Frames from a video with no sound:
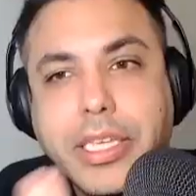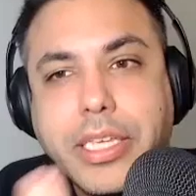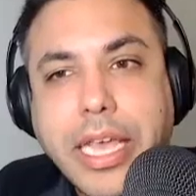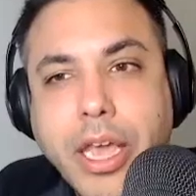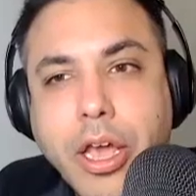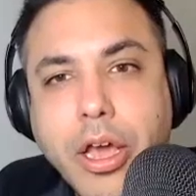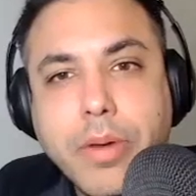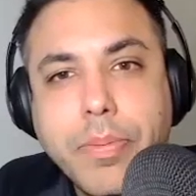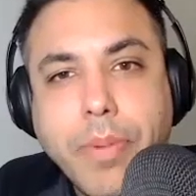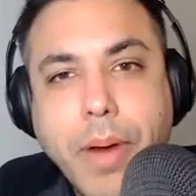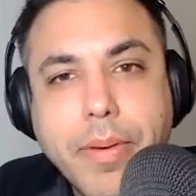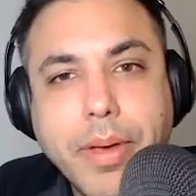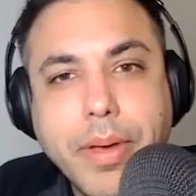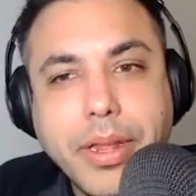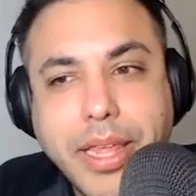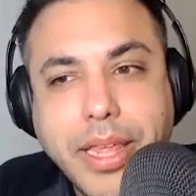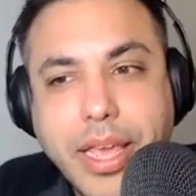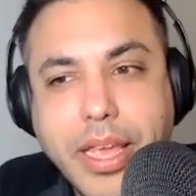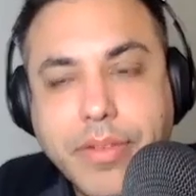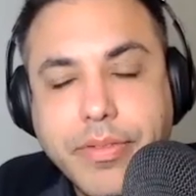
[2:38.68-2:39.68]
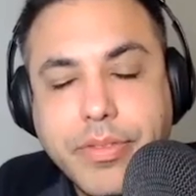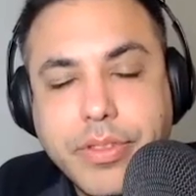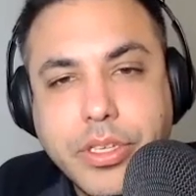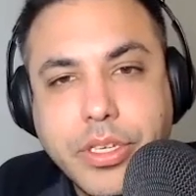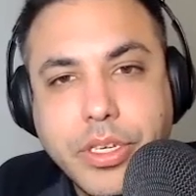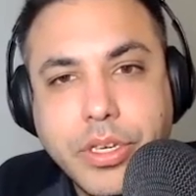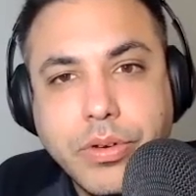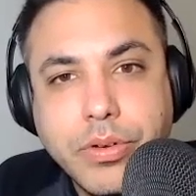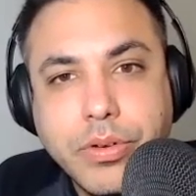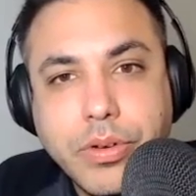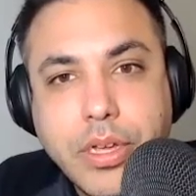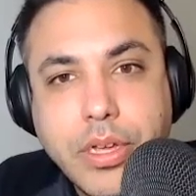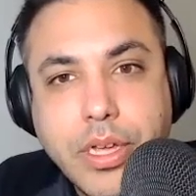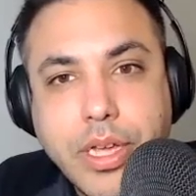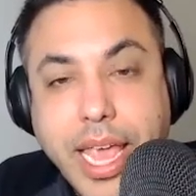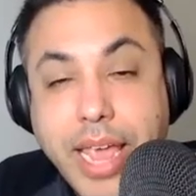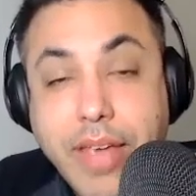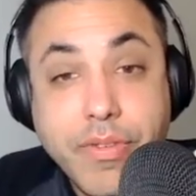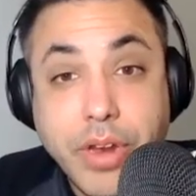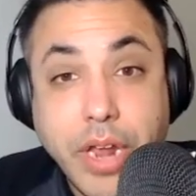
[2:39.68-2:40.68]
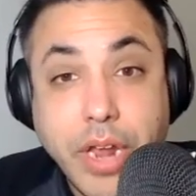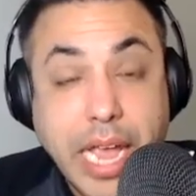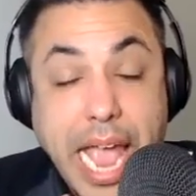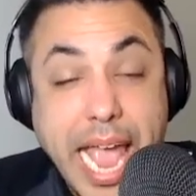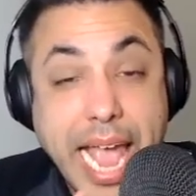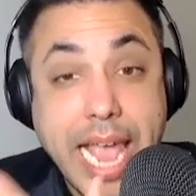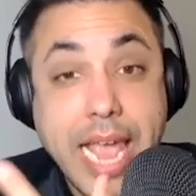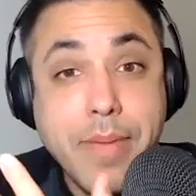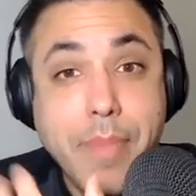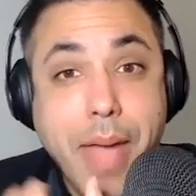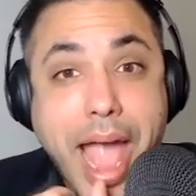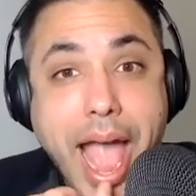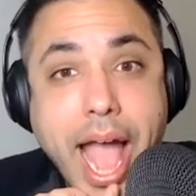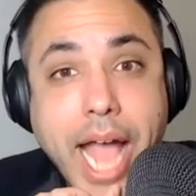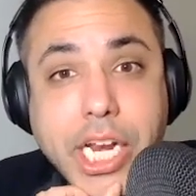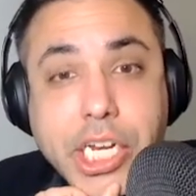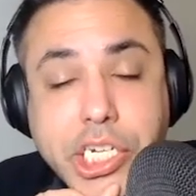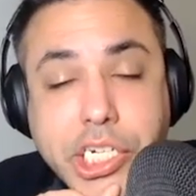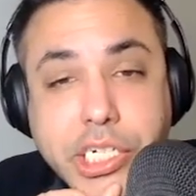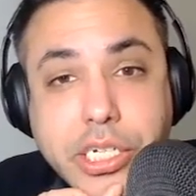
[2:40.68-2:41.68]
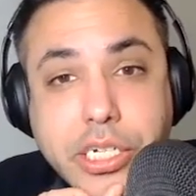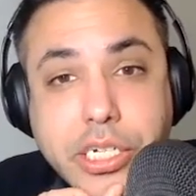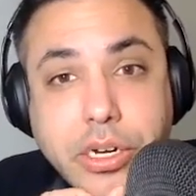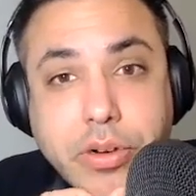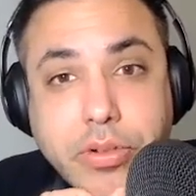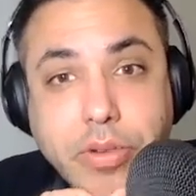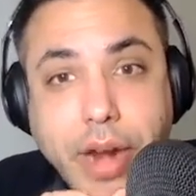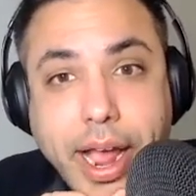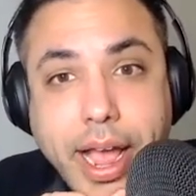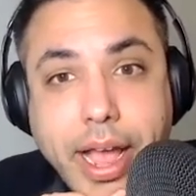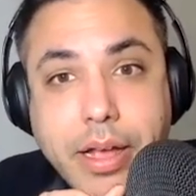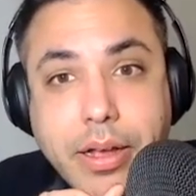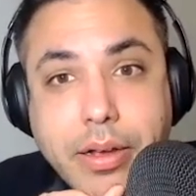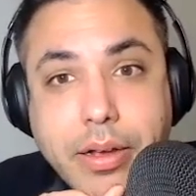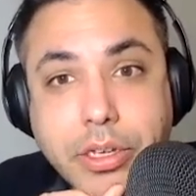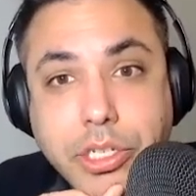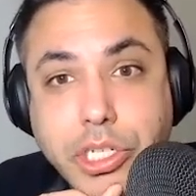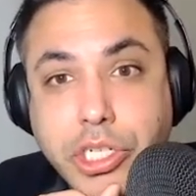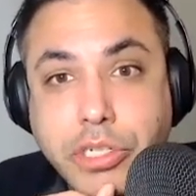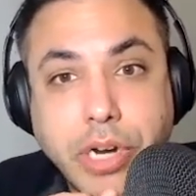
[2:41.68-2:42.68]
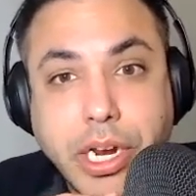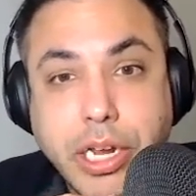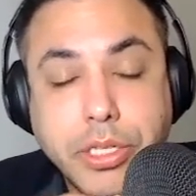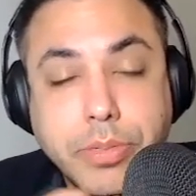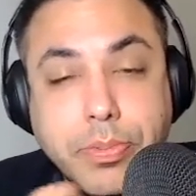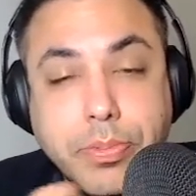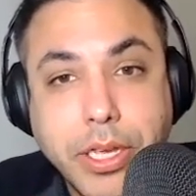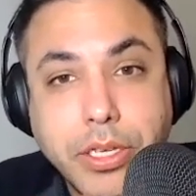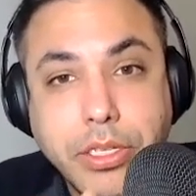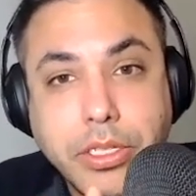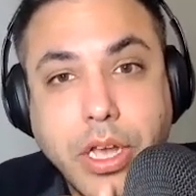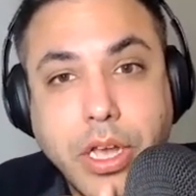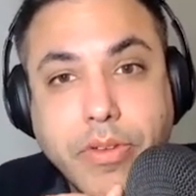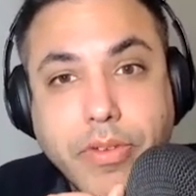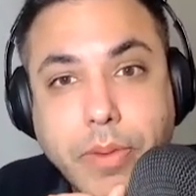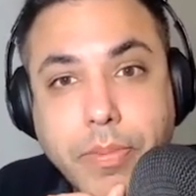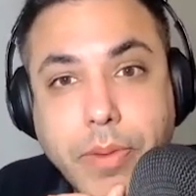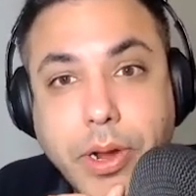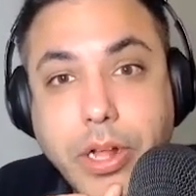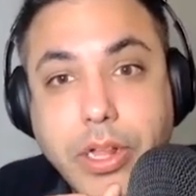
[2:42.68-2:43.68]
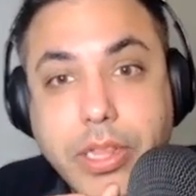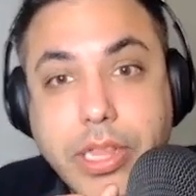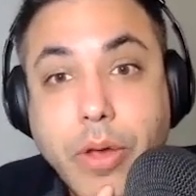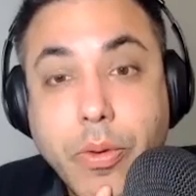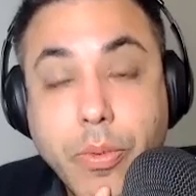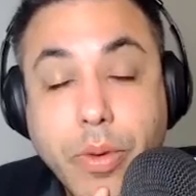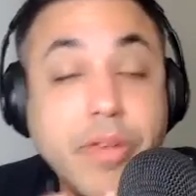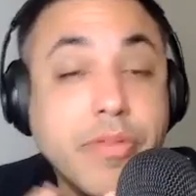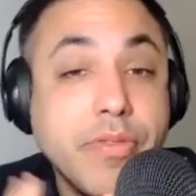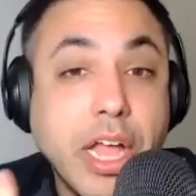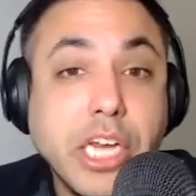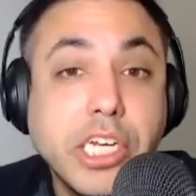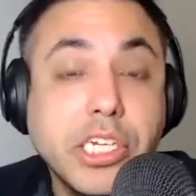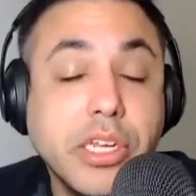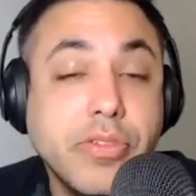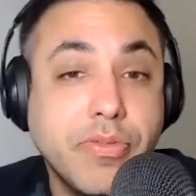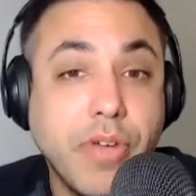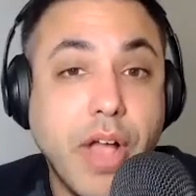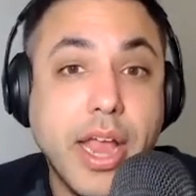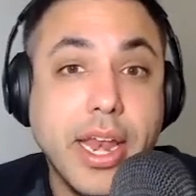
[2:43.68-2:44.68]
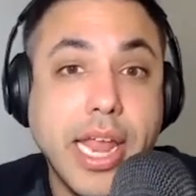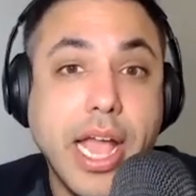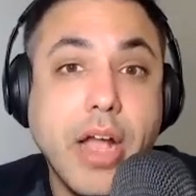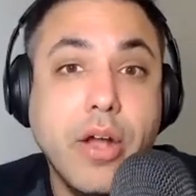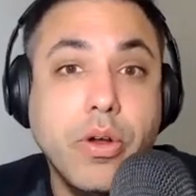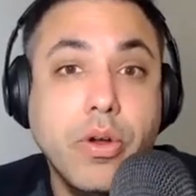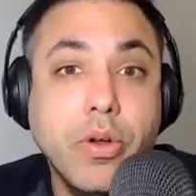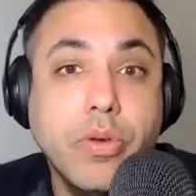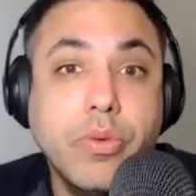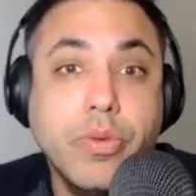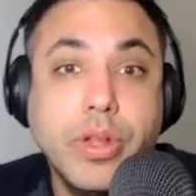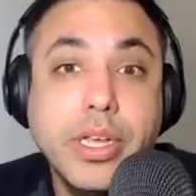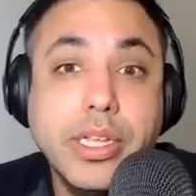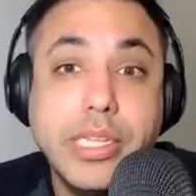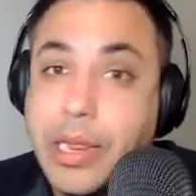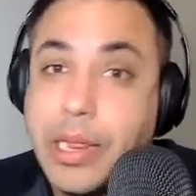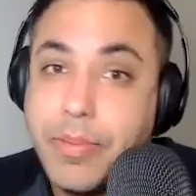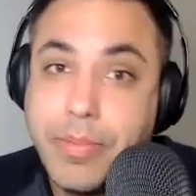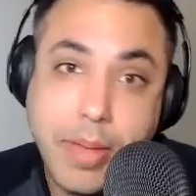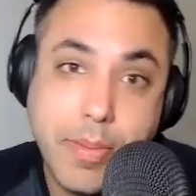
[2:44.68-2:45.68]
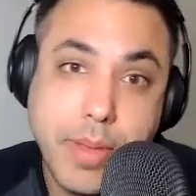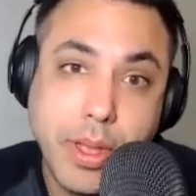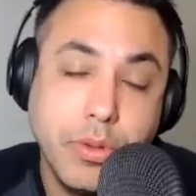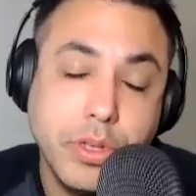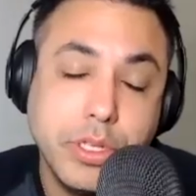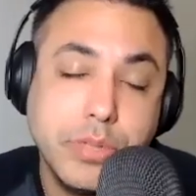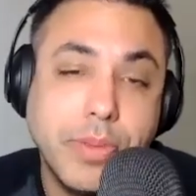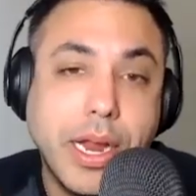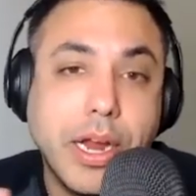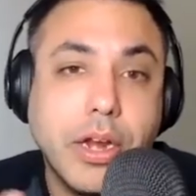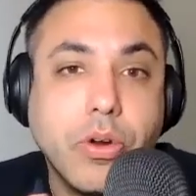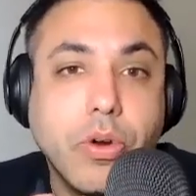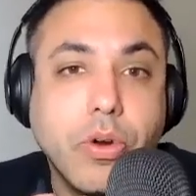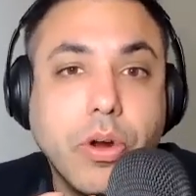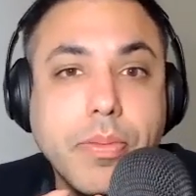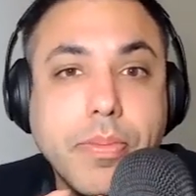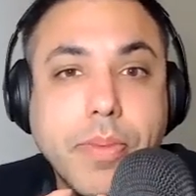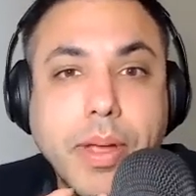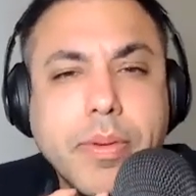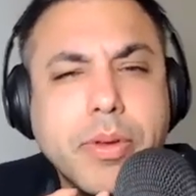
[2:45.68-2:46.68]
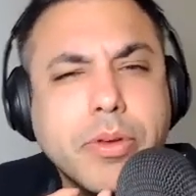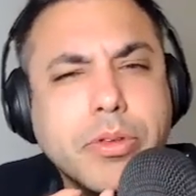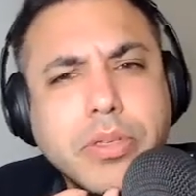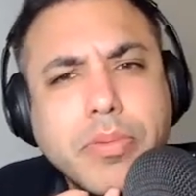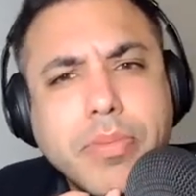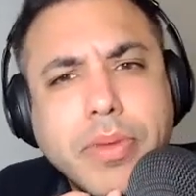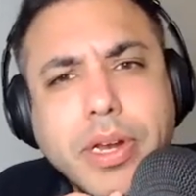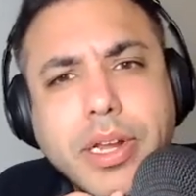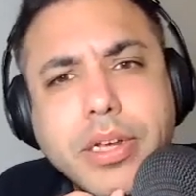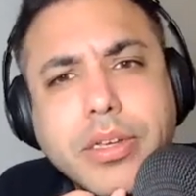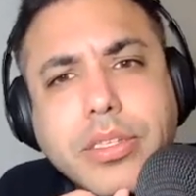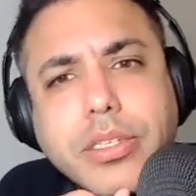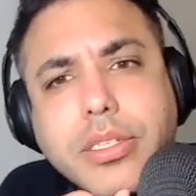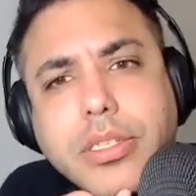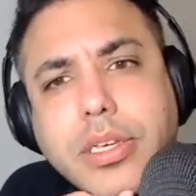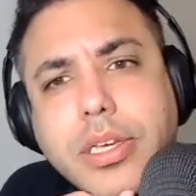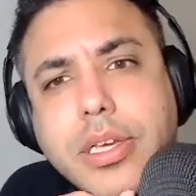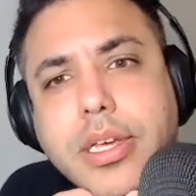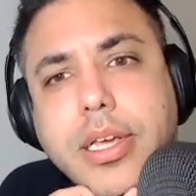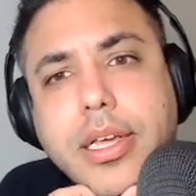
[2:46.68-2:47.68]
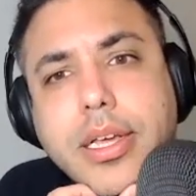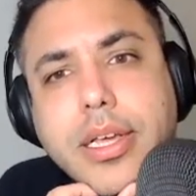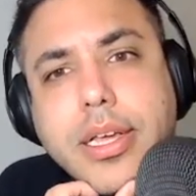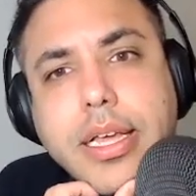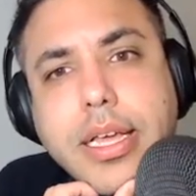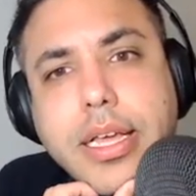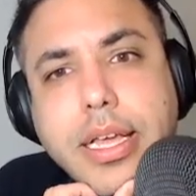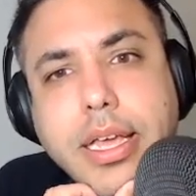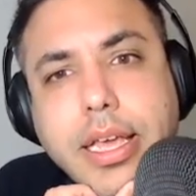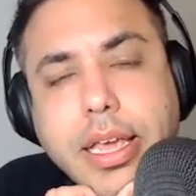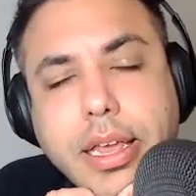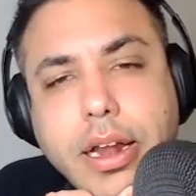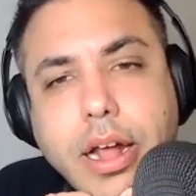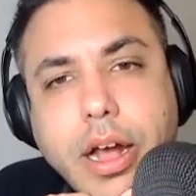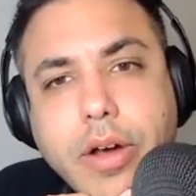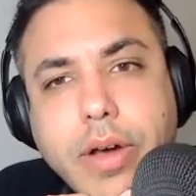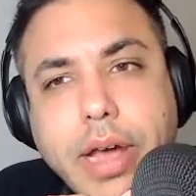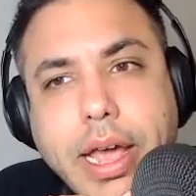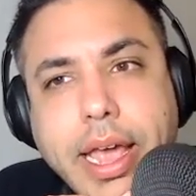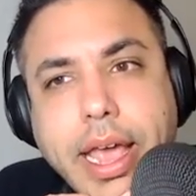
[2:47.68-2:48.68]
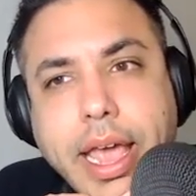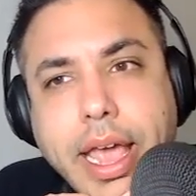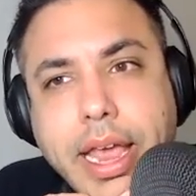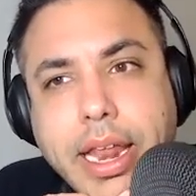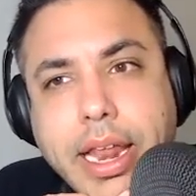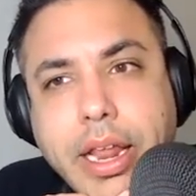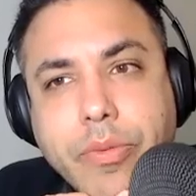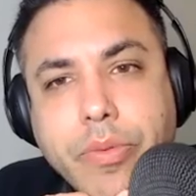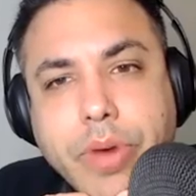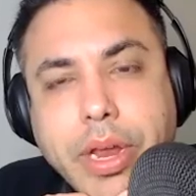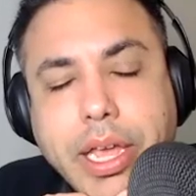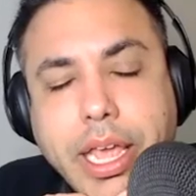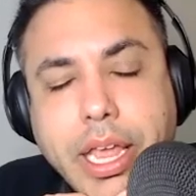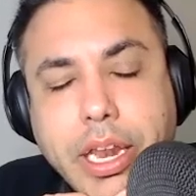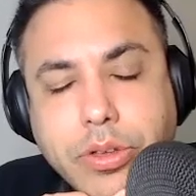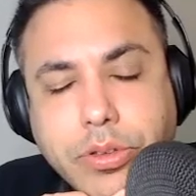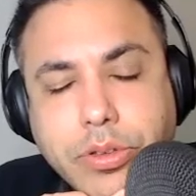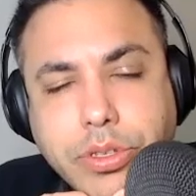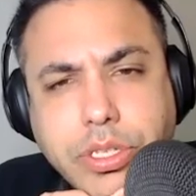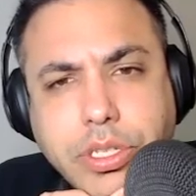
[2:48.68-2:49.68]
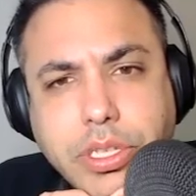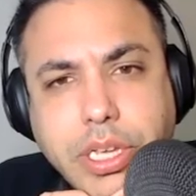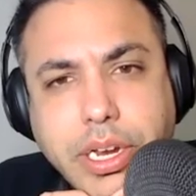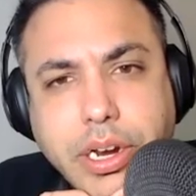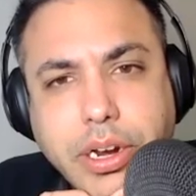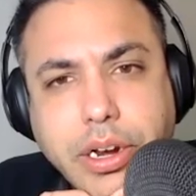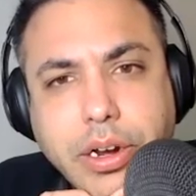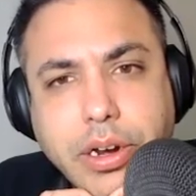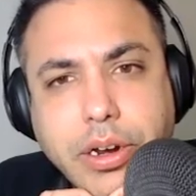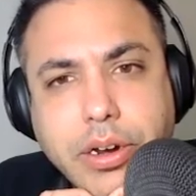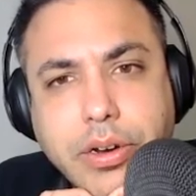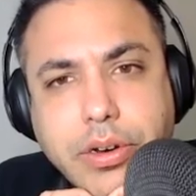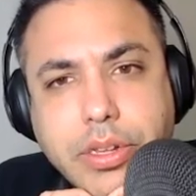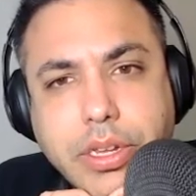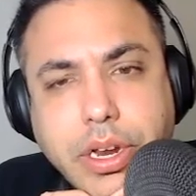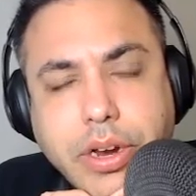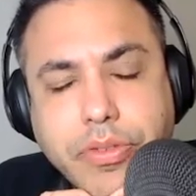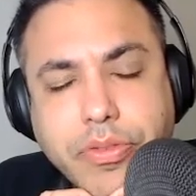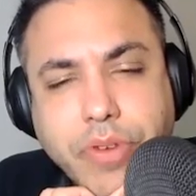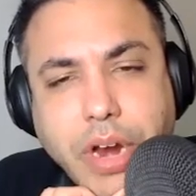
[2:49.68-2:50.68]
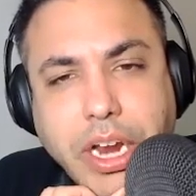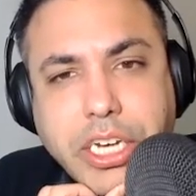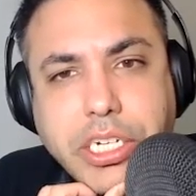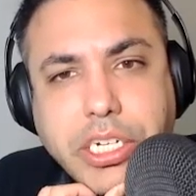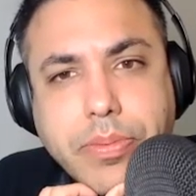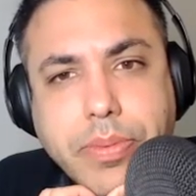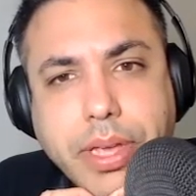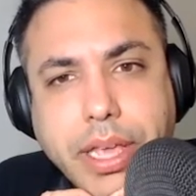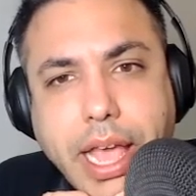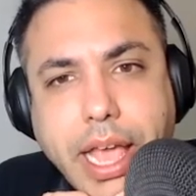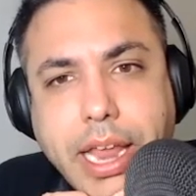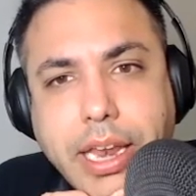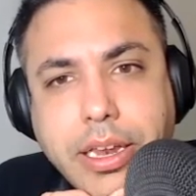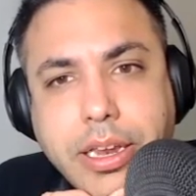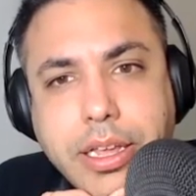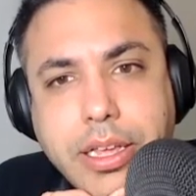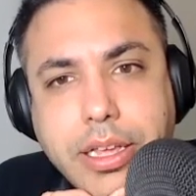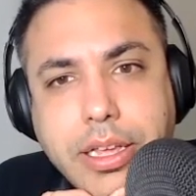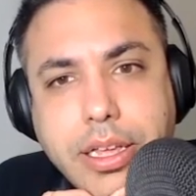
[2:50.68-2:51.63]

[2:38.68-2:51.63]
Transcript: it could probably lead to even like a match, right? Because Trick is pissed off Carmelo. Then we eventually find out who really did it. Maybe it was Baron Corbin. Maybe it was someone else. You know, and it rekindles their friendship again.